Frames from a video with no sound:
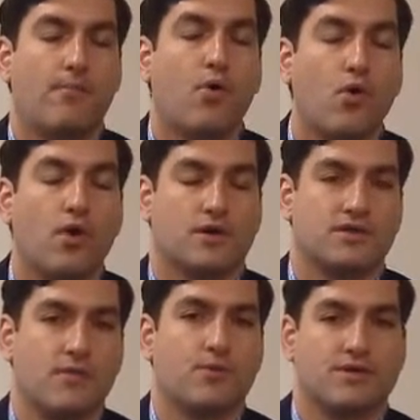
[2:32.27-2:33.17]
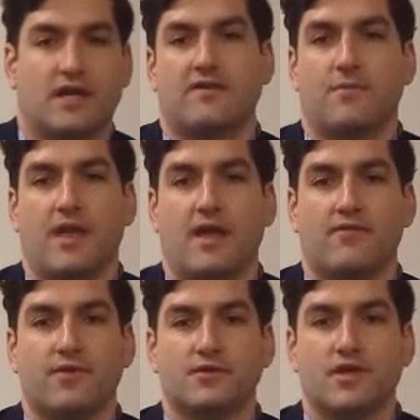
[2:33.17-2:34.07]
poor sun protective
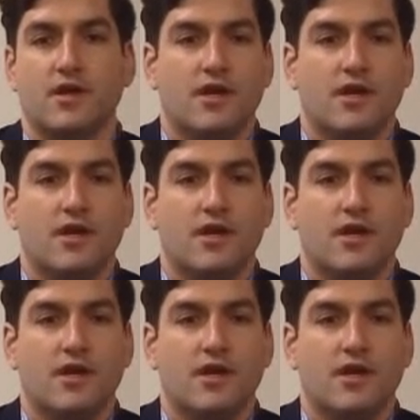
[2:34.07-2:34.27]
behaviors.